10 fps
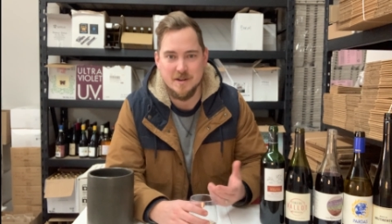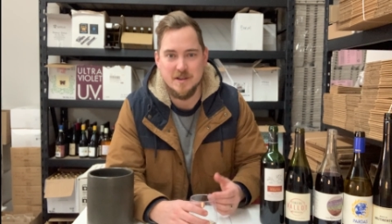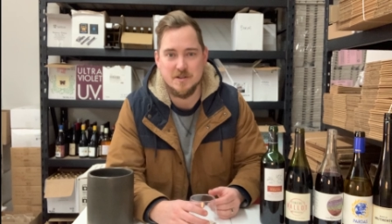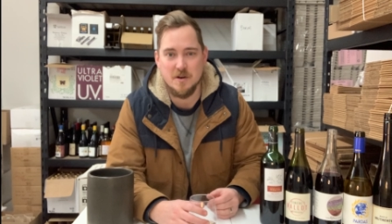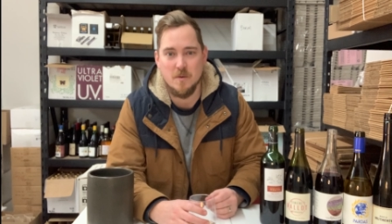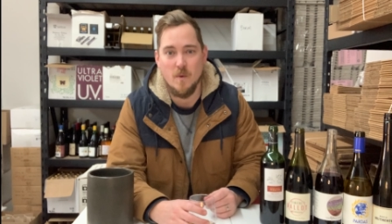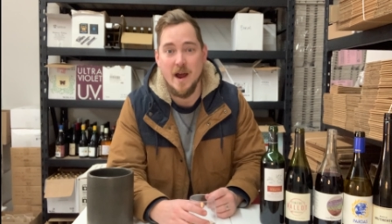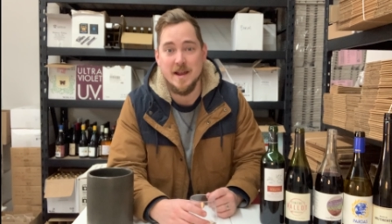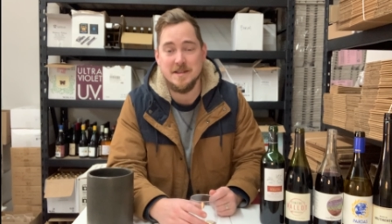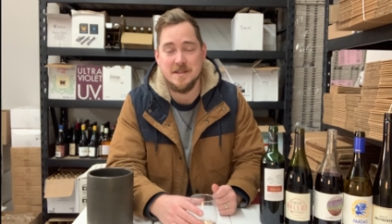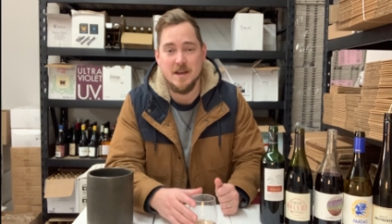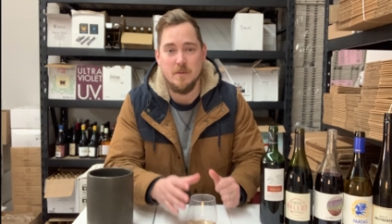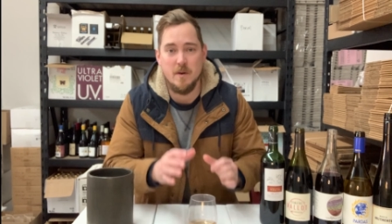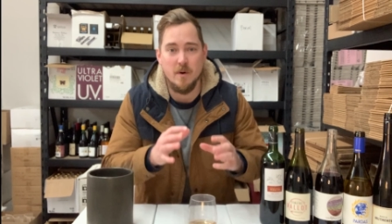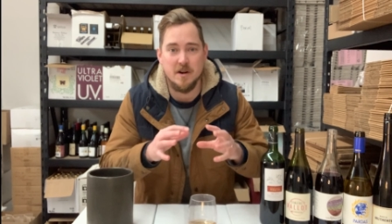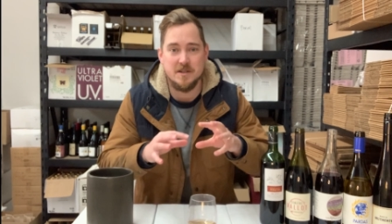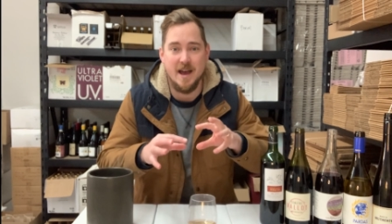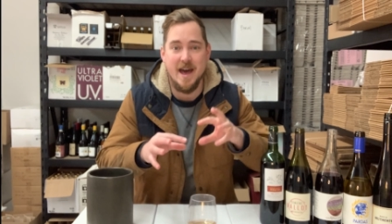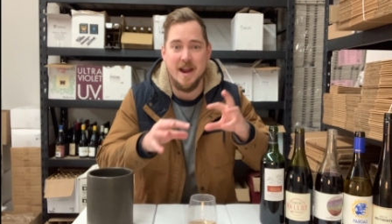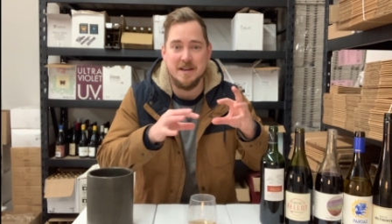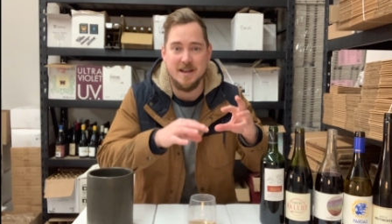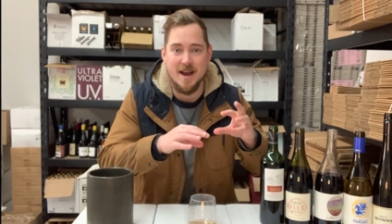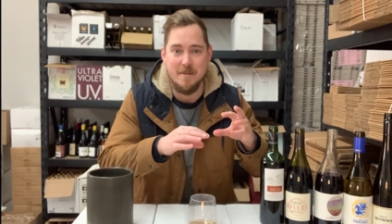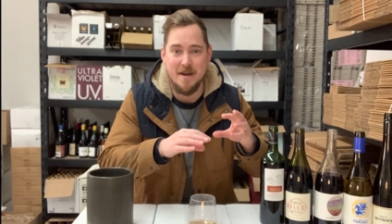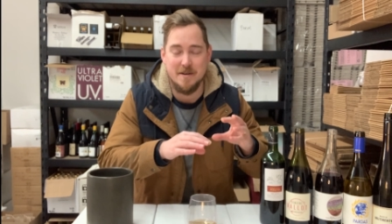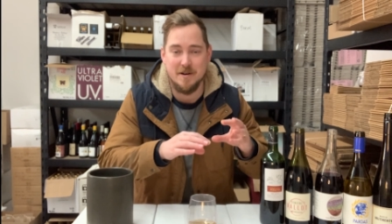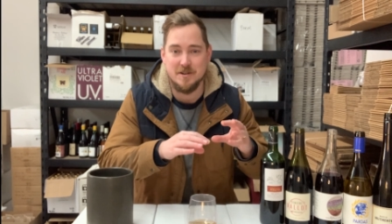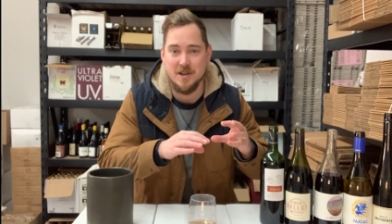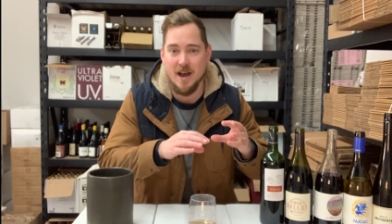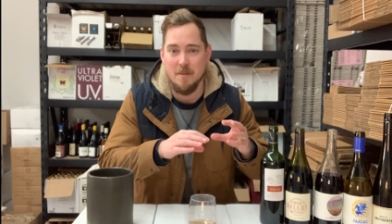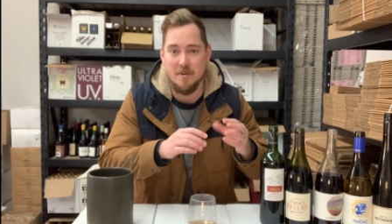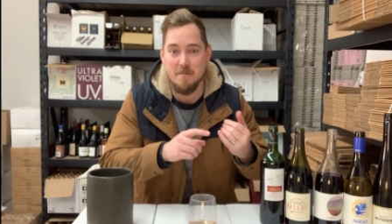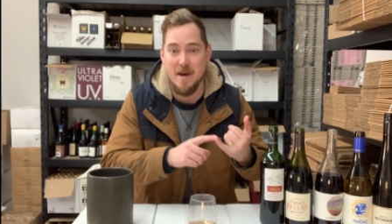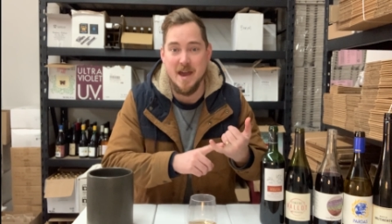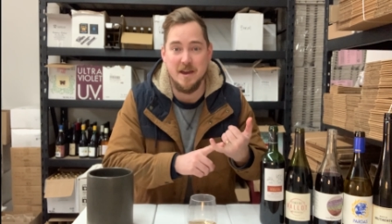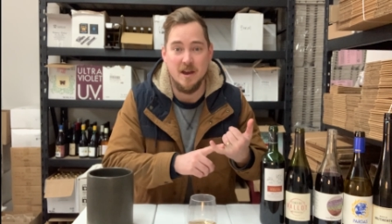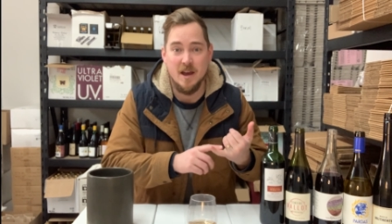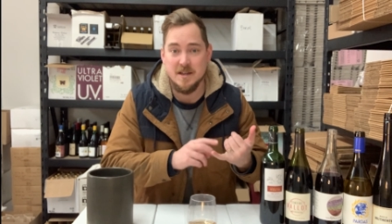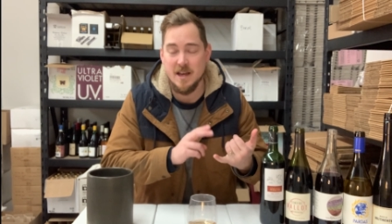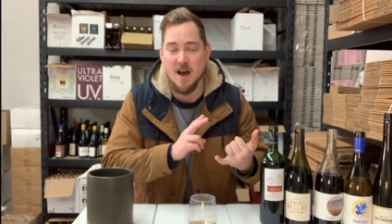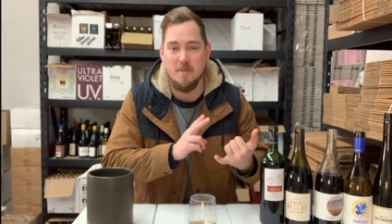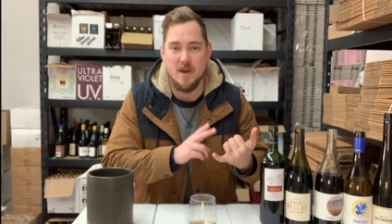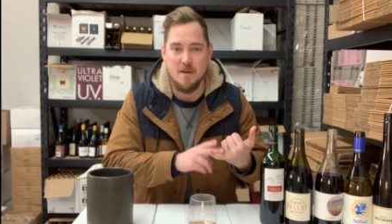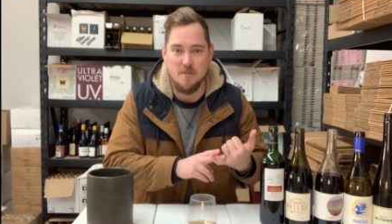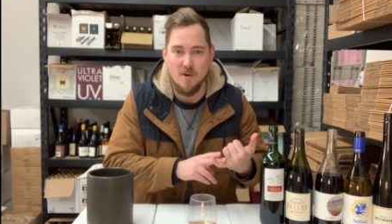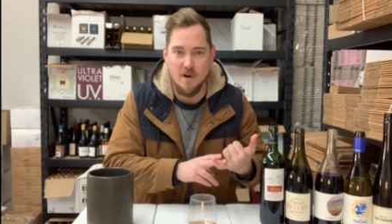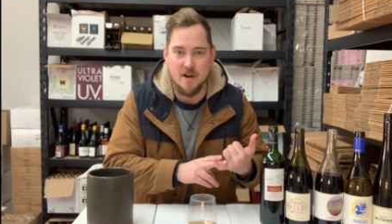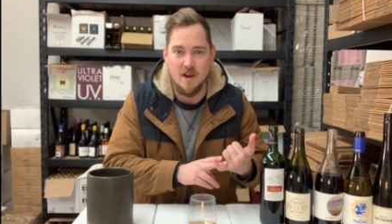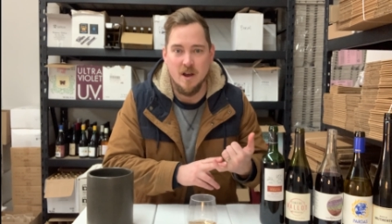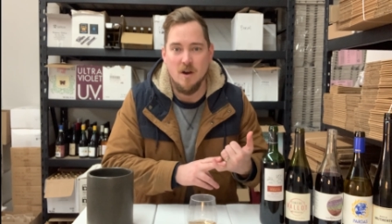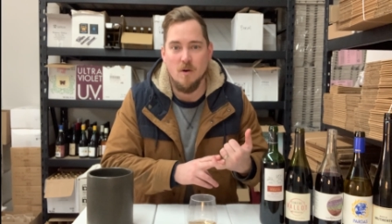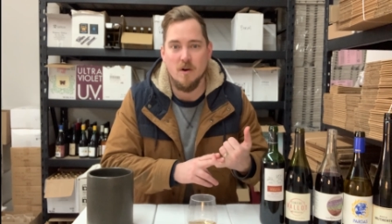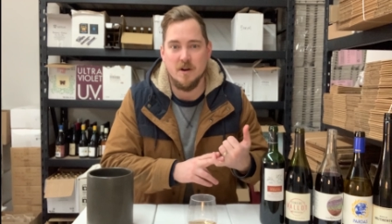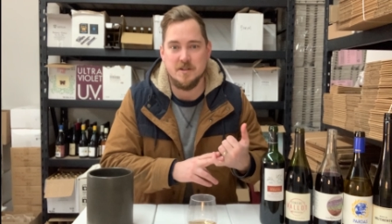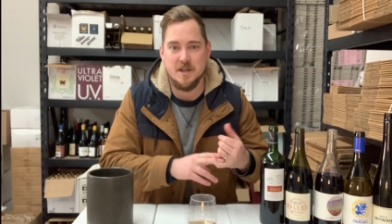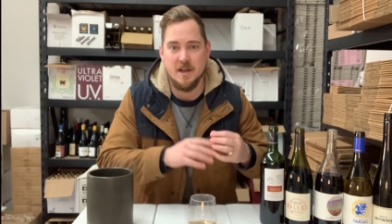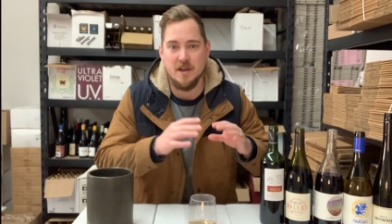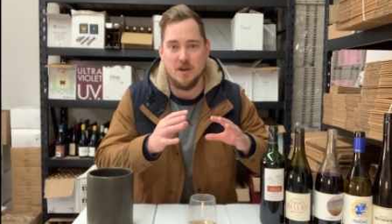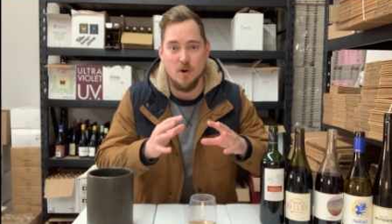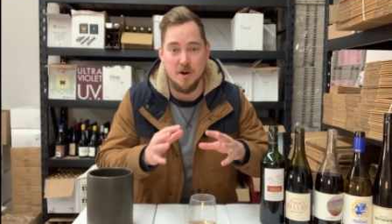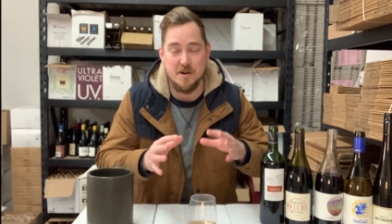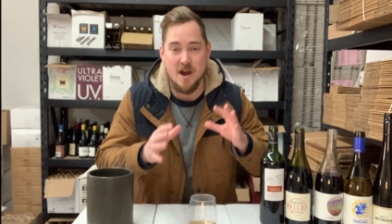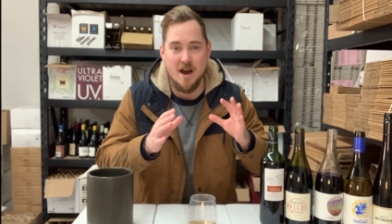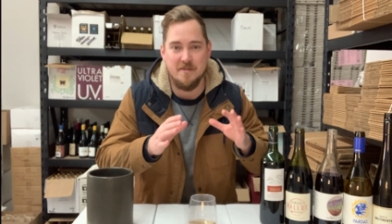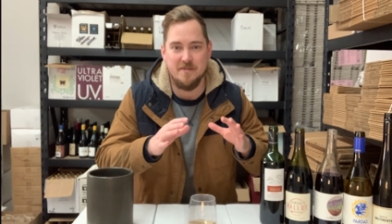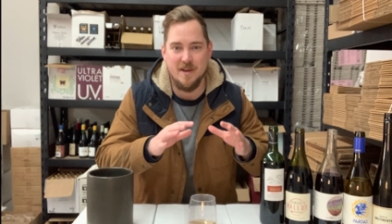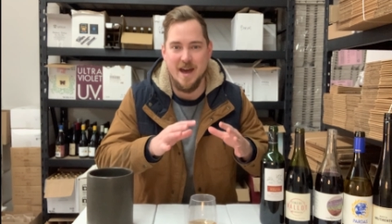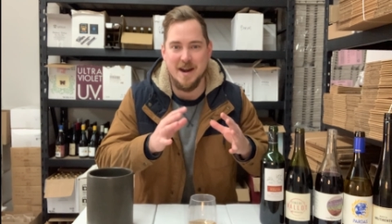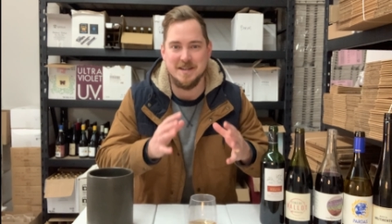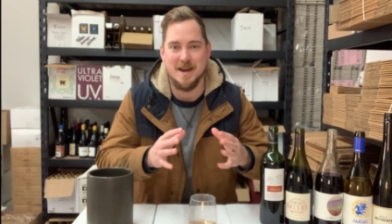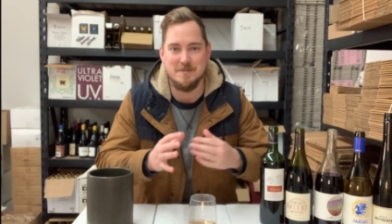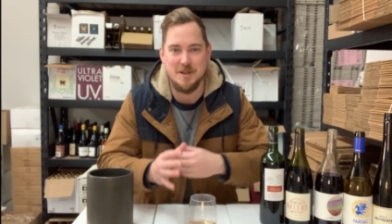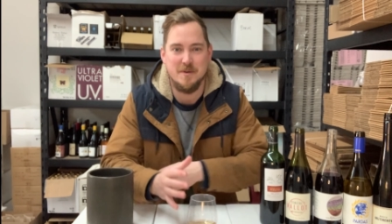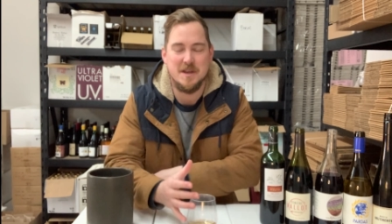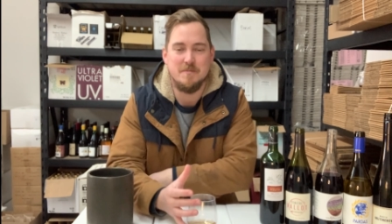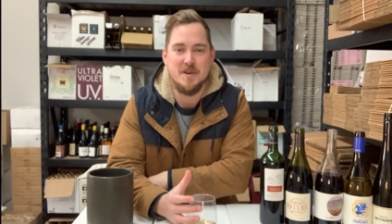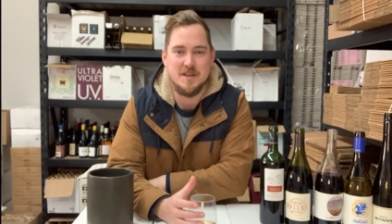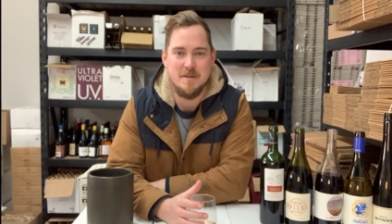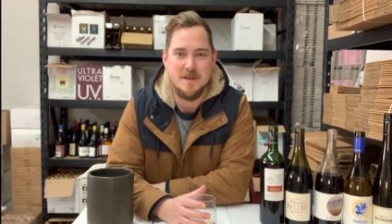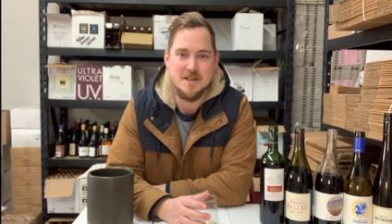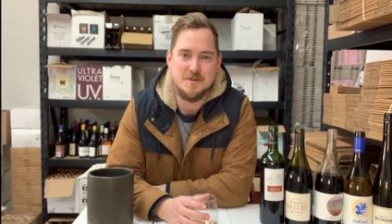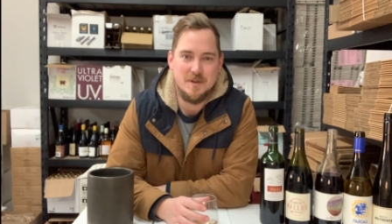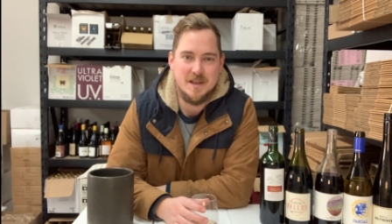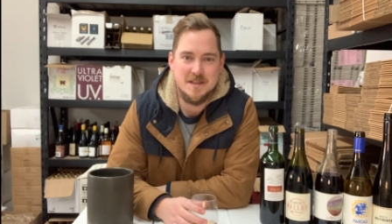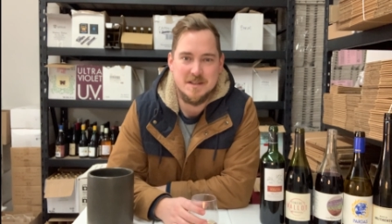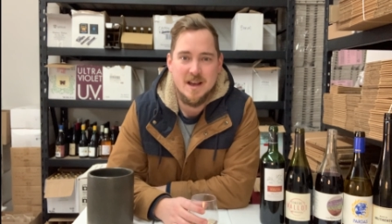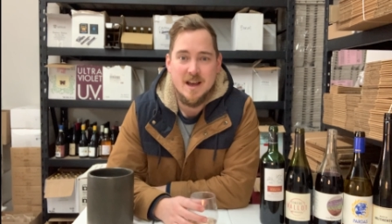These are wines that we worked ahead of time either to help make, to help import, or to cordon off ahead of time so that we could put them in this release.